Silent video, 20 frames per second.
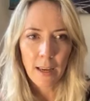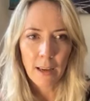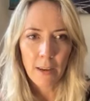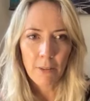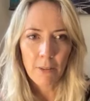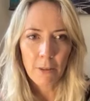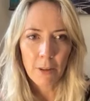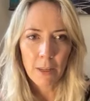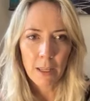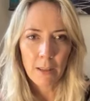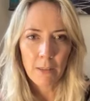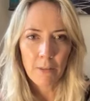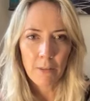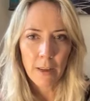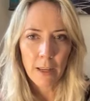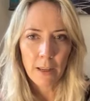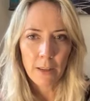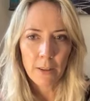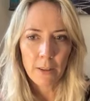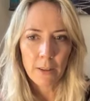really
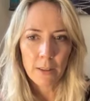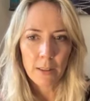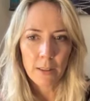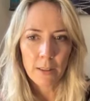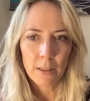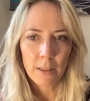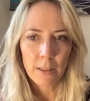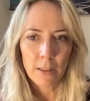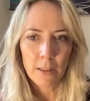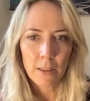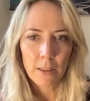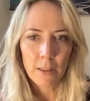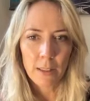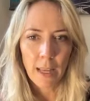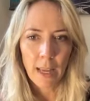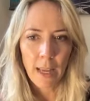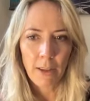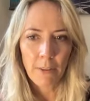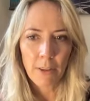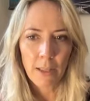felt the
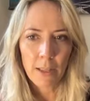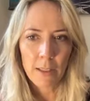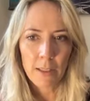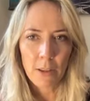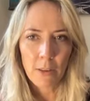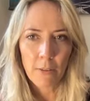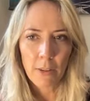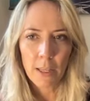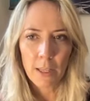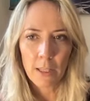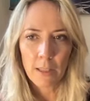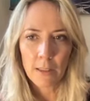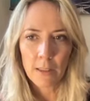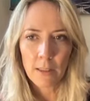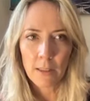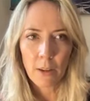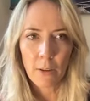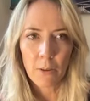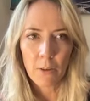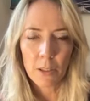heaviness of it.
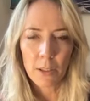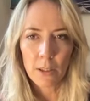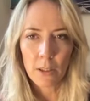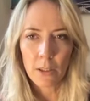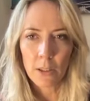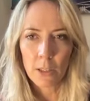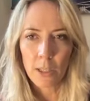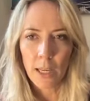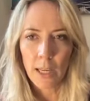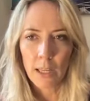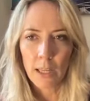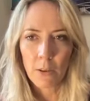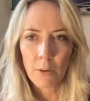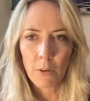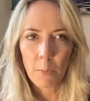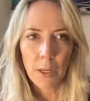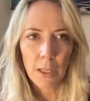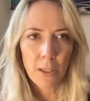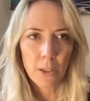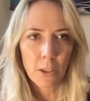I was going to share you
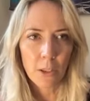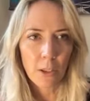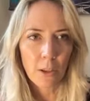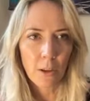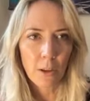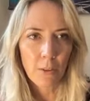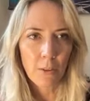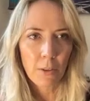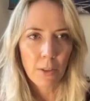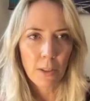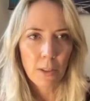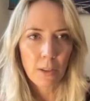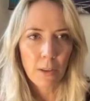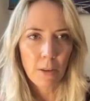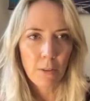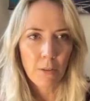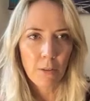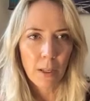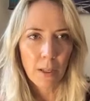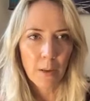a picture of this
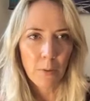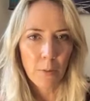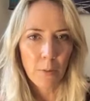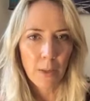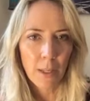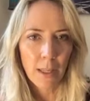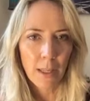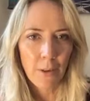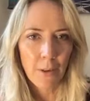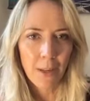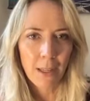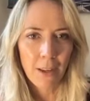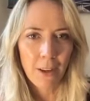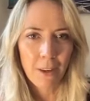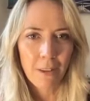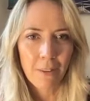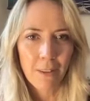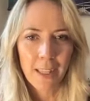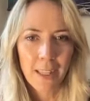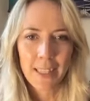offering, but anyway, I
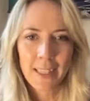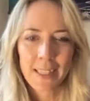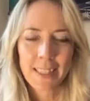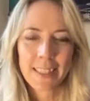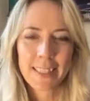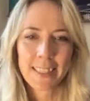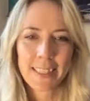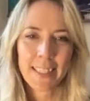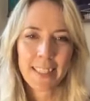can't find it.